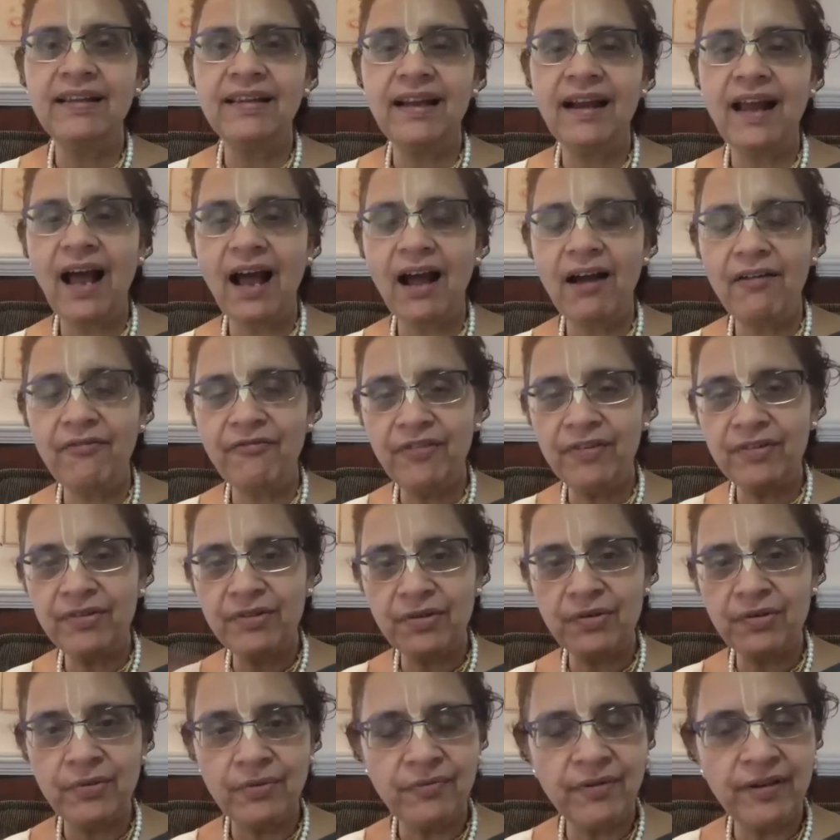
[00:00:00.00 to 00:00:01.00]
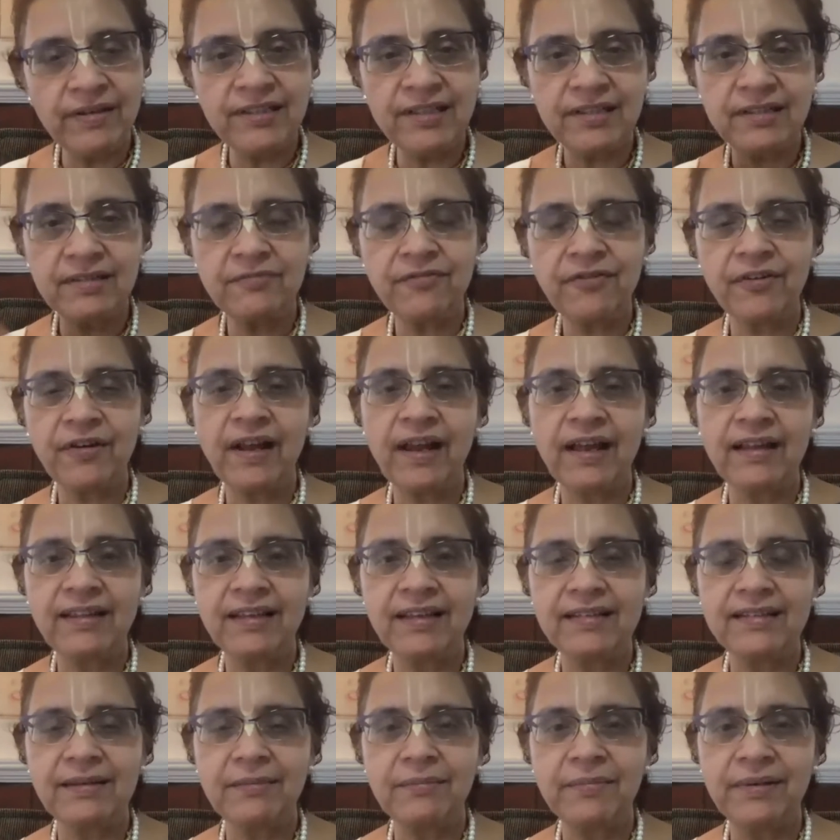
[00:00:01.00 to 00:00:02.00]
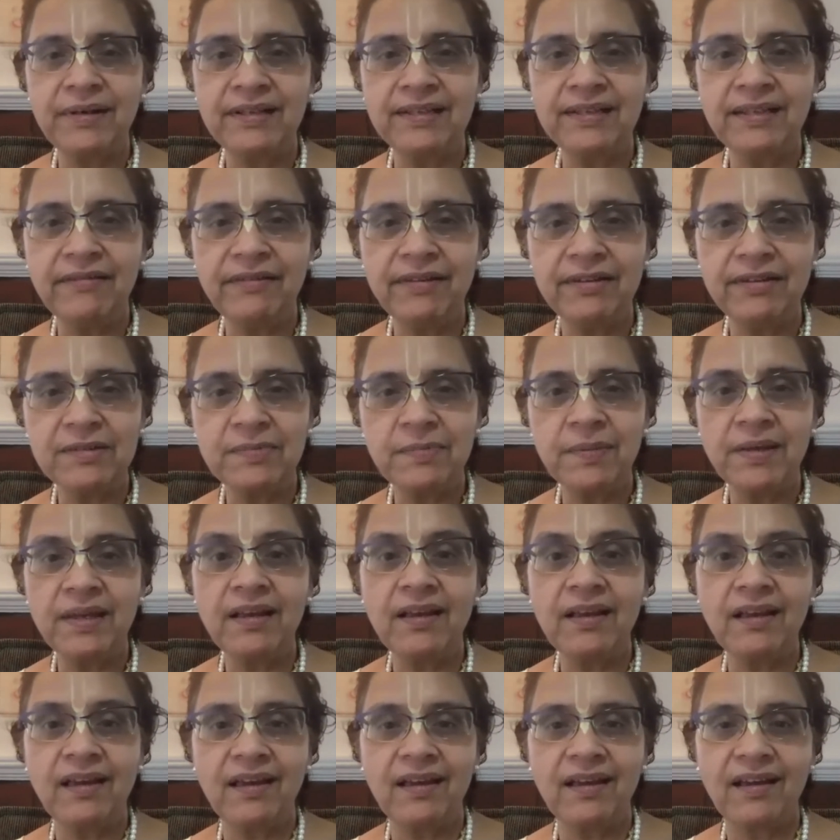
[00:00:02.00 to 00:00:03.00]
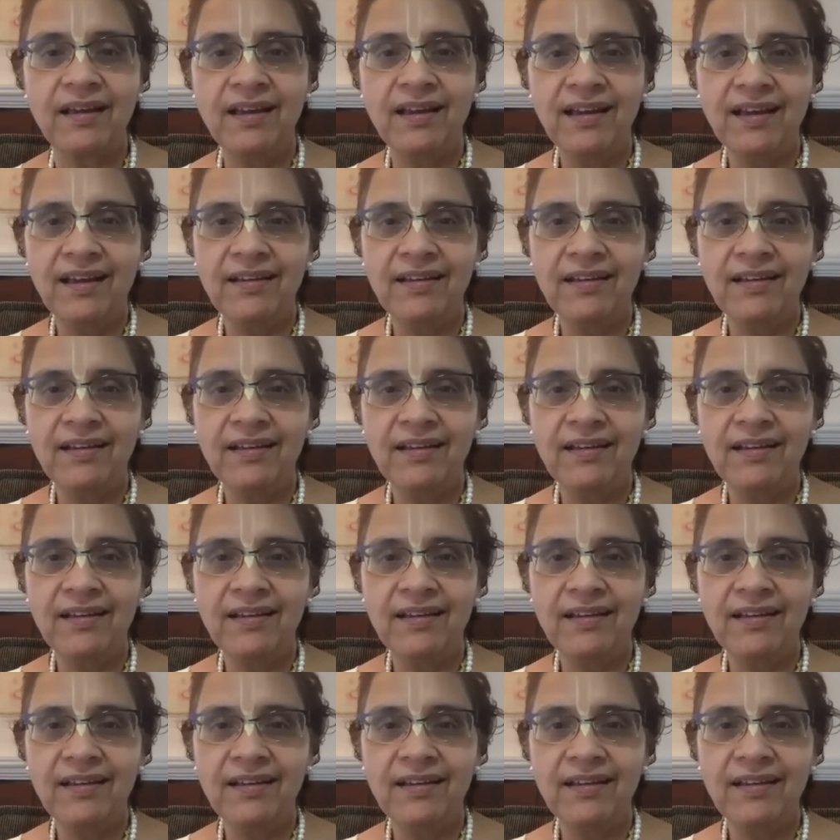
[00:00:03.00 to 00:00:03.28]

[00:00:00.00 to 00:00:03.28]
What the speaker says: that halfway through we just forget that somebody's even speaking.